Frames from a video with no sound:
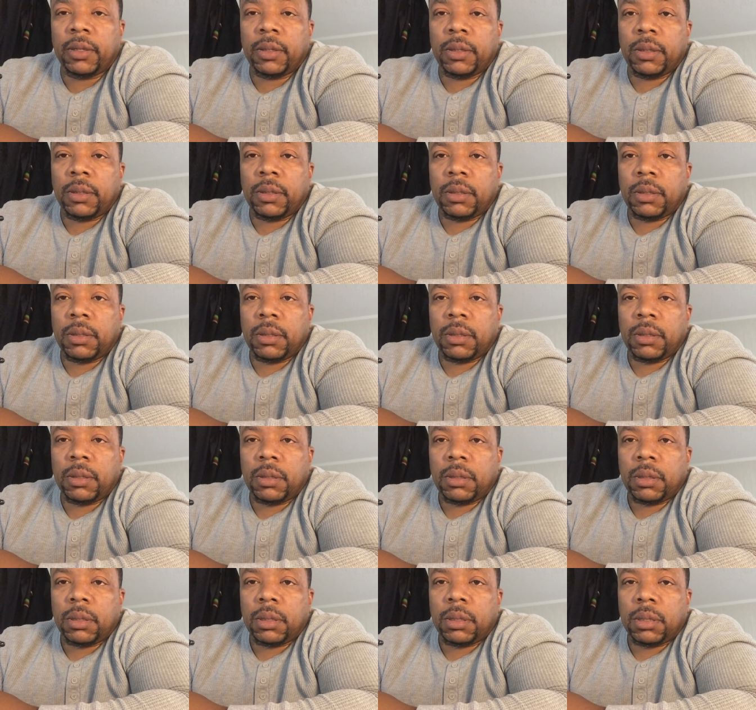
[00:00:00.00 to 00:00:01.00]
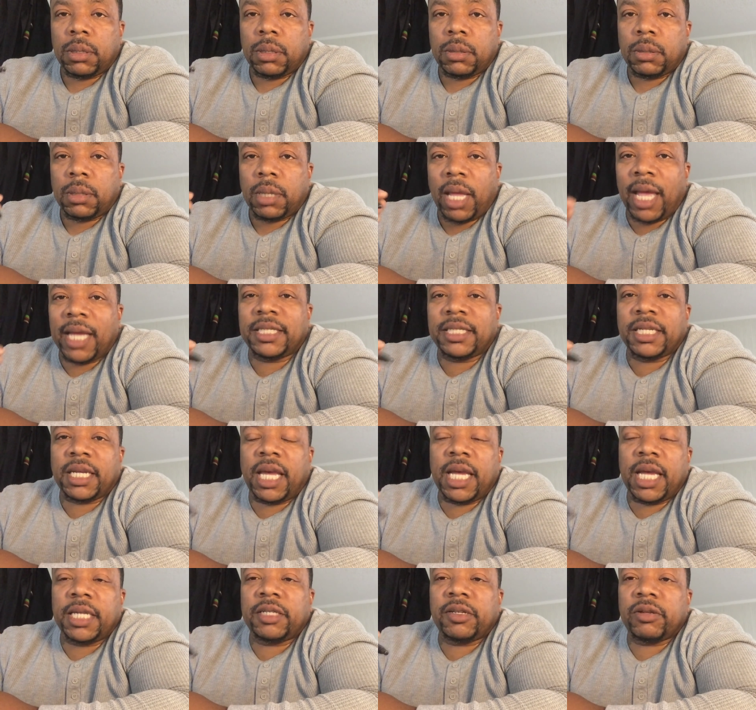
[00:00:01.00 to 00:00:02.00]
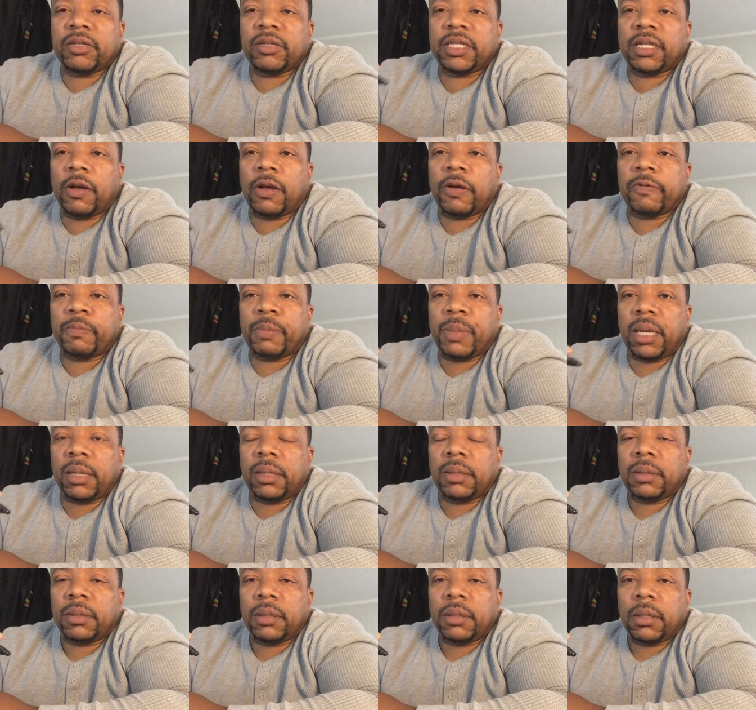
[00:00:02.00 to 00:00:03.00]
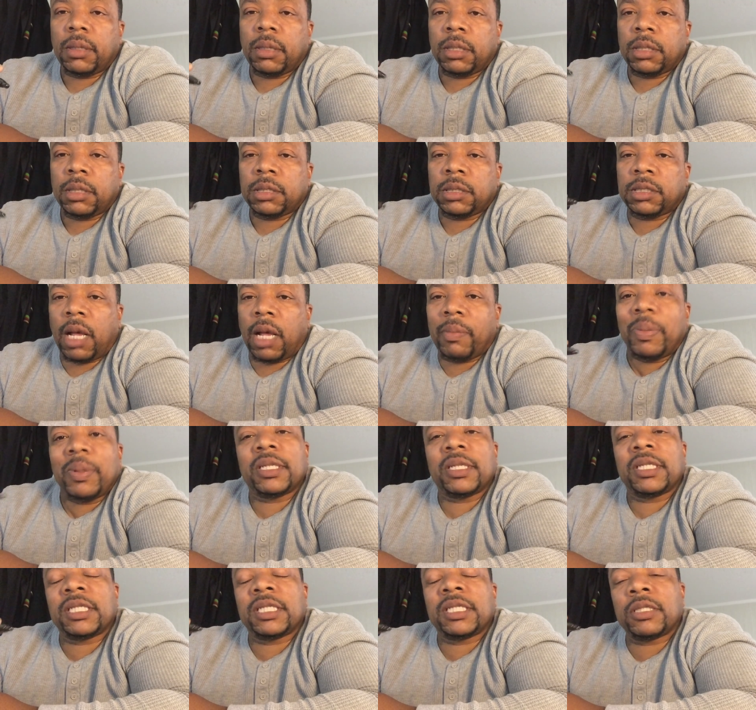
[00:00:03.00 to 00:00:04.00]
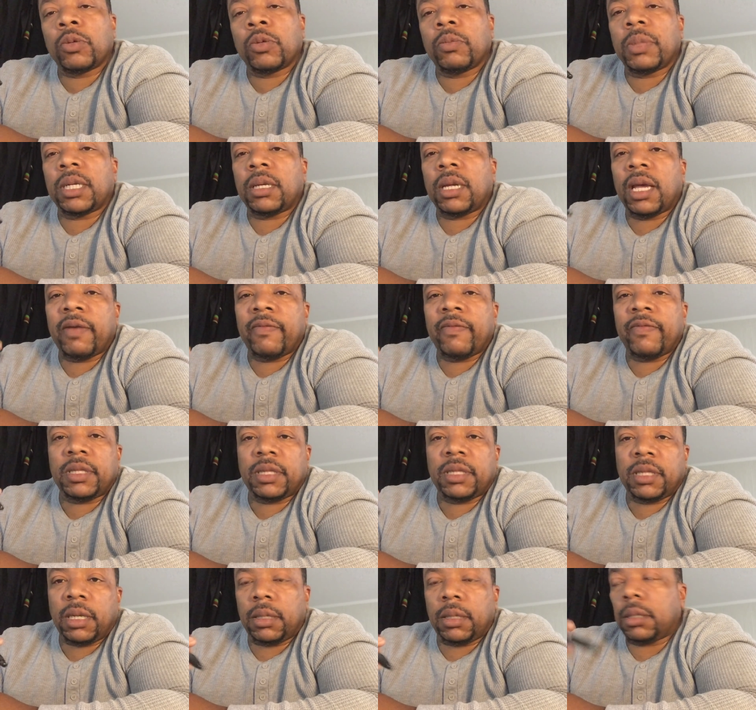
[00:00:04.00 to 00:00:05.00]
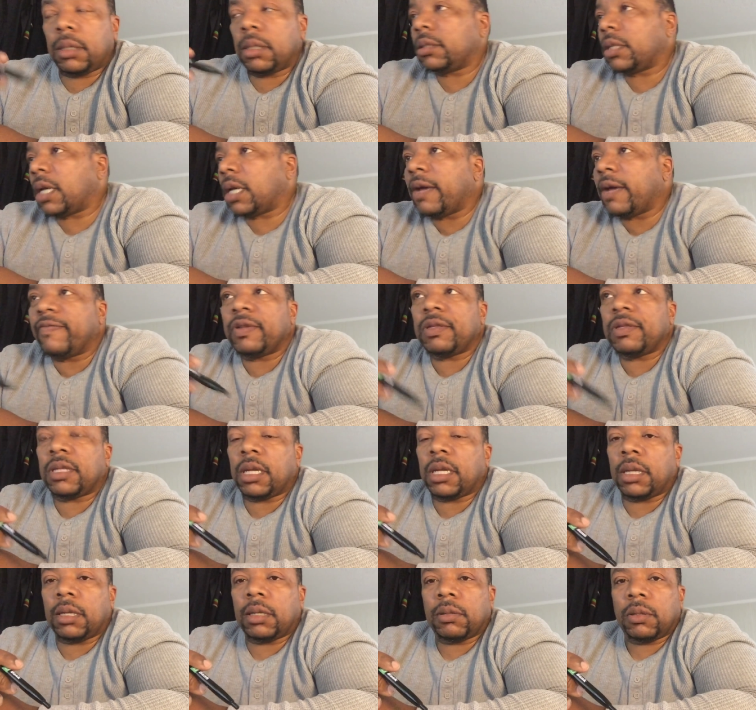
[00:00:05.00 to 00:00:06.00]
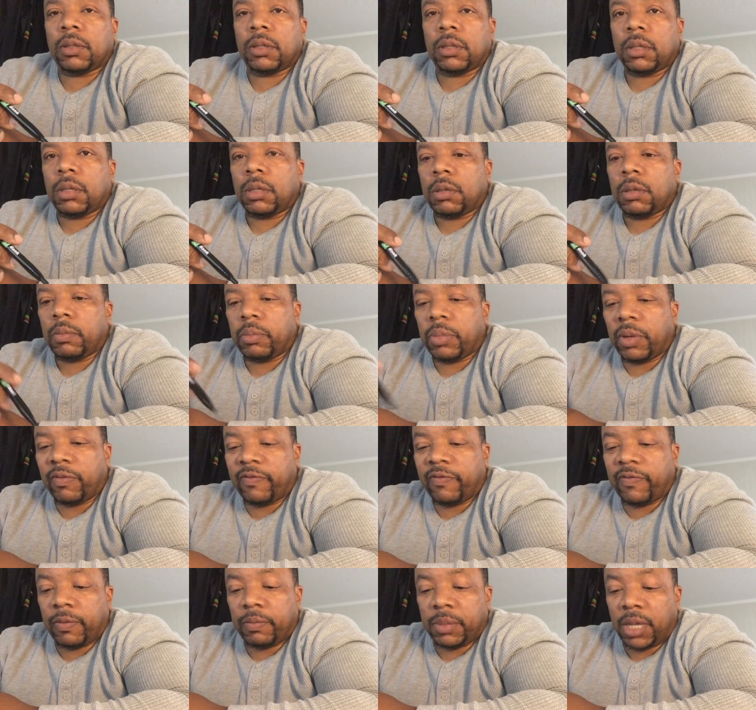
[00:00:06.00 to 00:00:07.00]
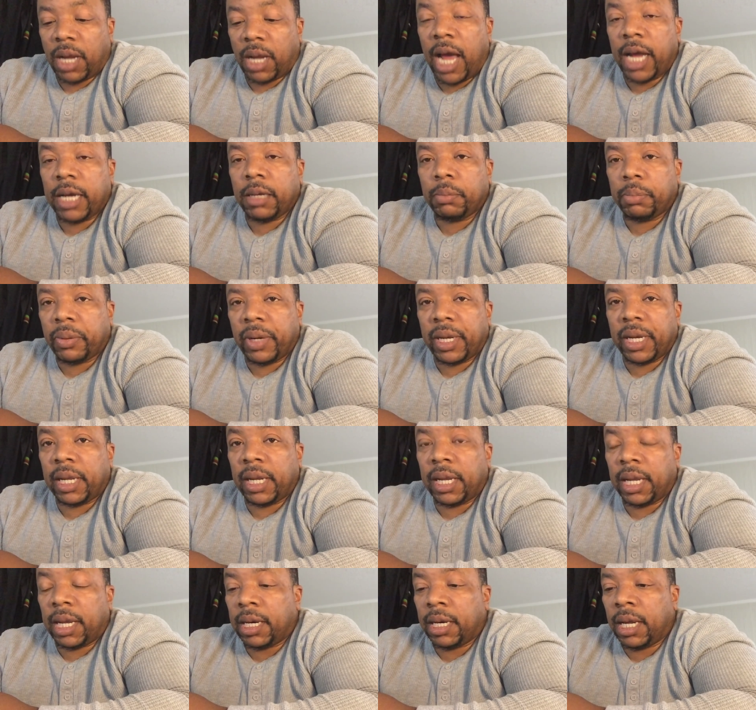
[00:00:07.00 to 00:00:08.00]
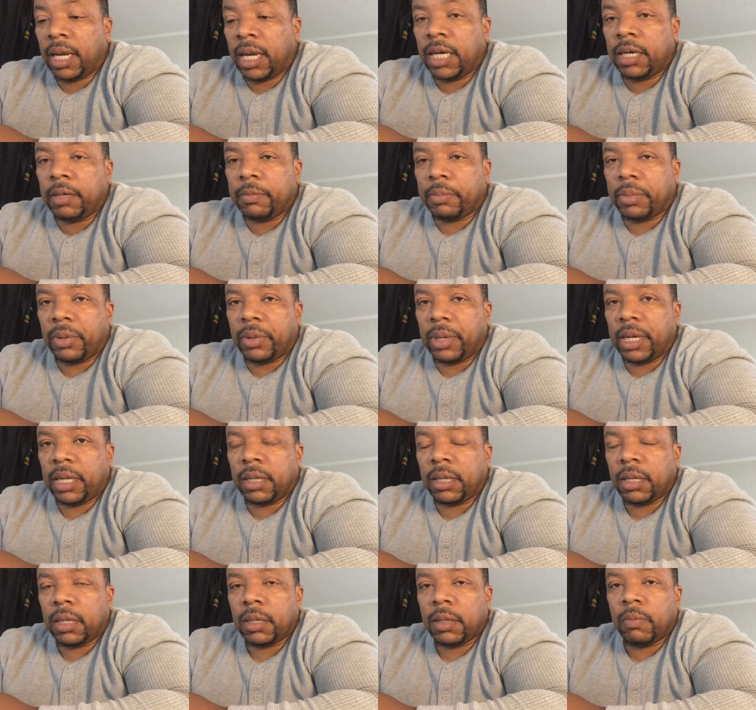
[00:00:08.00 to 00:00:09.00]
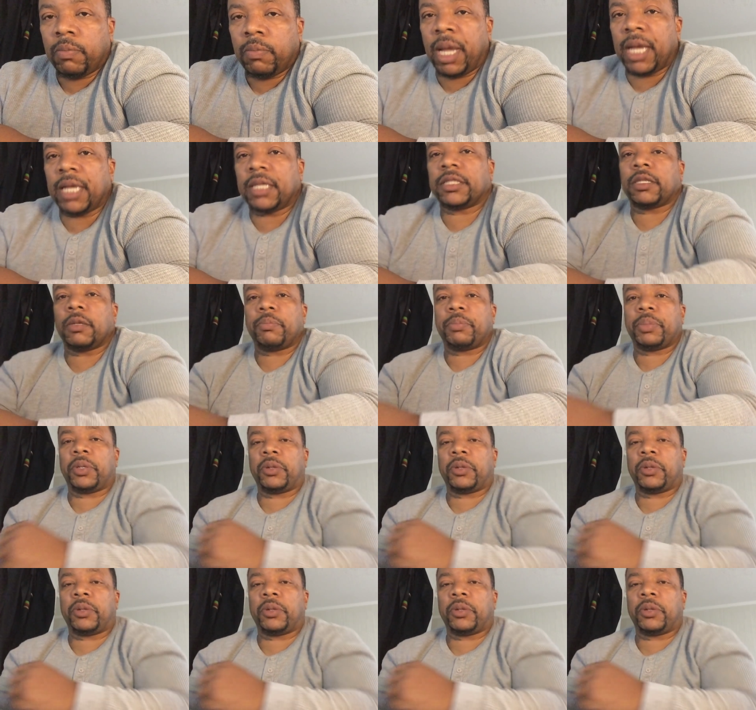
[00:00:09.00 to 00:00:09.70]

Educate yourself, man. Stop assuming everything is everything. But from line breeding and inbreeding makes a purebred dog.